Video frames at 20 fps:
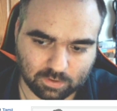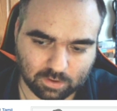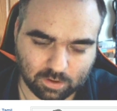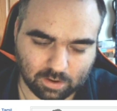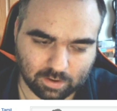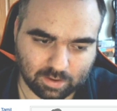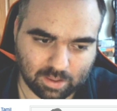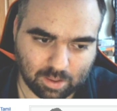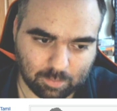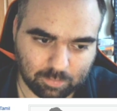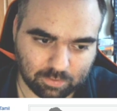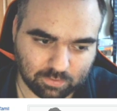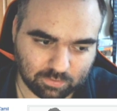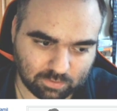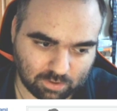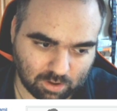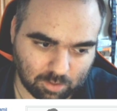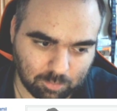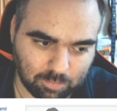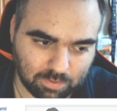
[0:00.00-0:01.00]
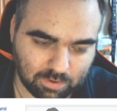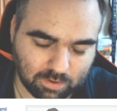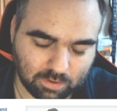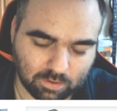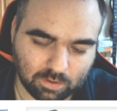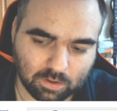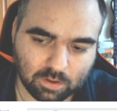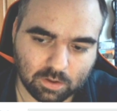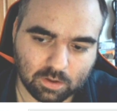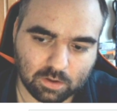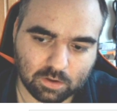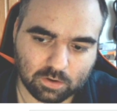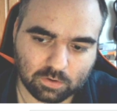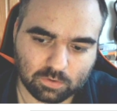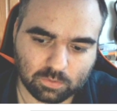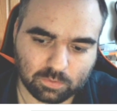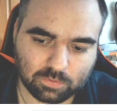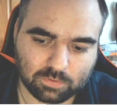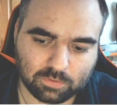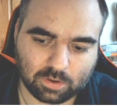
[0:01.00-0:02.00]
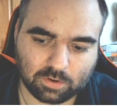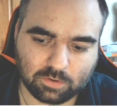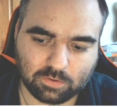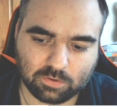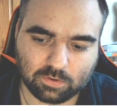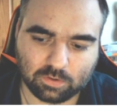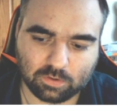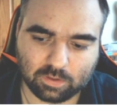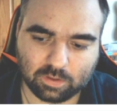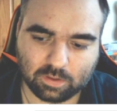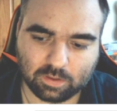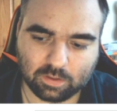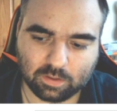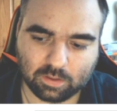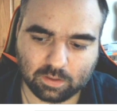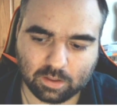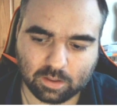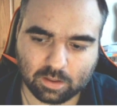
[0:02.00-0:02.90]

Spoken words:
a capitalist company to essentially